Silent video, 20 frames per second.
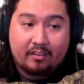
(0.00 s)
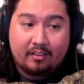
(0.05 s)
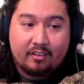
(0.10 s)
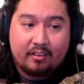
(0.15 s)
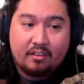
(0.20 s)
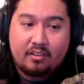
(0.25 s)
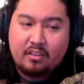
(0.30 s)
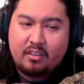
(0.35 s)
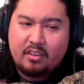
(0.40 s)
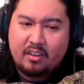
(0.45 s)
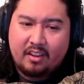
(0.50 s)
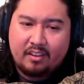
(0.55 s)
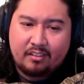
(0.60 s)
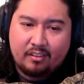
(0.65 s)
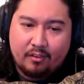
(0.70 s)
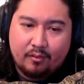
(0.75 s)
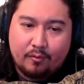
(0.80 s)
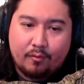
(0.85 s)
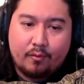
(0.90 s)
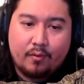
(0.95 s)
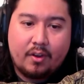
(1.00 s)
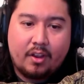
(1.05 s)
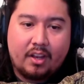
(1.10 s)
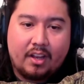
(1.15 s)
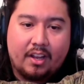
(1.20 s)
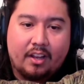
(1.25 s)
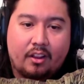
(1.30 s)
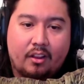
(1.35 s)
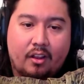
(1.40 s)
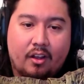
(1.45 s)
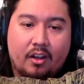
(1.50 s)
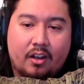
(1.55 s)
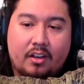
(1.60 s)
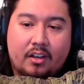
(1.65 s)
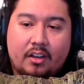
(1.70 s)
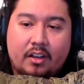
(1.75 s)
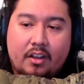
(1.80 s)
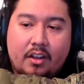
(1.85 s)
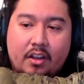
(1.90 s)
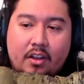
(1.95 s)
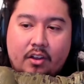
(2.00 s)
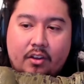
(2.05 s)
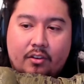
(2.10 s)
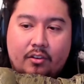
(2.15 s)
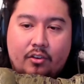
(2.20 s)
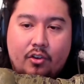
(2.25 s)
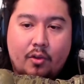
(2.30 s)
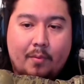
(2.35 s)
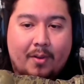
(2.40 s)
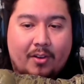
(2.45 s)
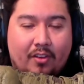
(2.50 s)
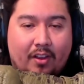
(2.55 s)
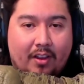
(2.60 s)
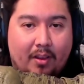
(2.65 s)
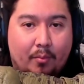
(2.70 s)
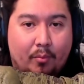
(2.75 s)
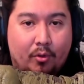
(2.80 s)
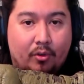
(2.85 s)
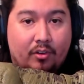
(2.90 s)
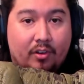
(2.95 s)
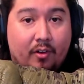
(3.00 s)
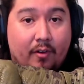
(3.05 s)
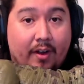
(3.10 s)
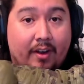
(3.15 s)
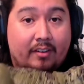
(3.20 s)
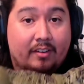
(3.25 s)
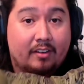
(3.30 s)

It doesn't really look too much like the Bull T-Rex.